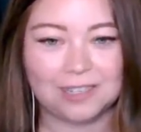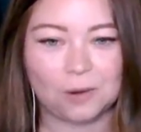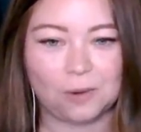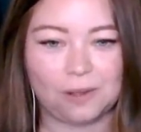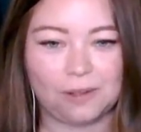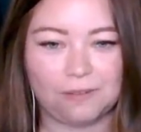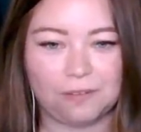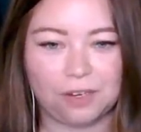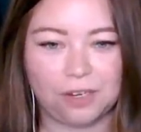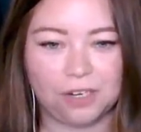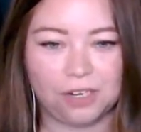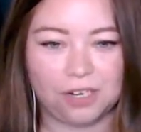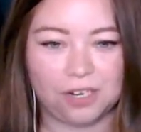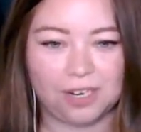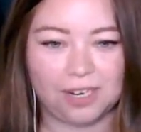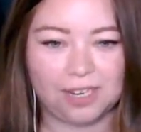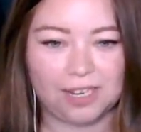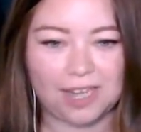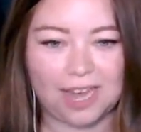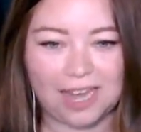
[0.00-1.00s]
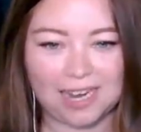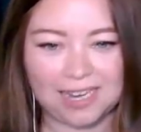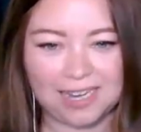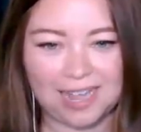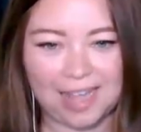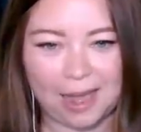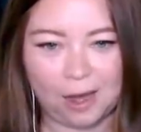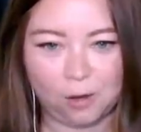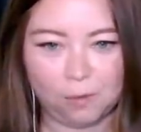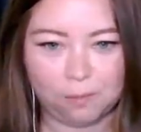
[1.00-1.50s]
So if you're
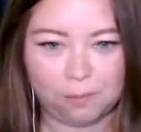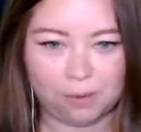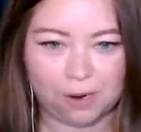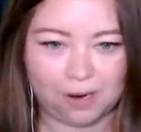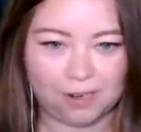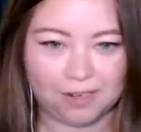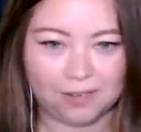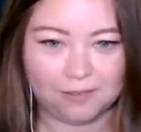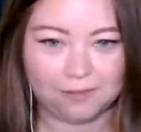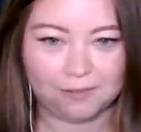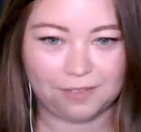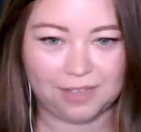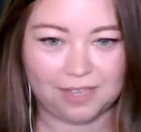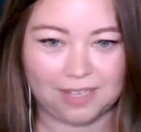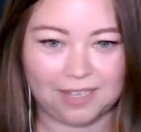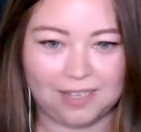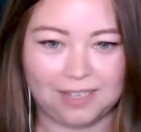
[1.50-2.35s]
cutting out part of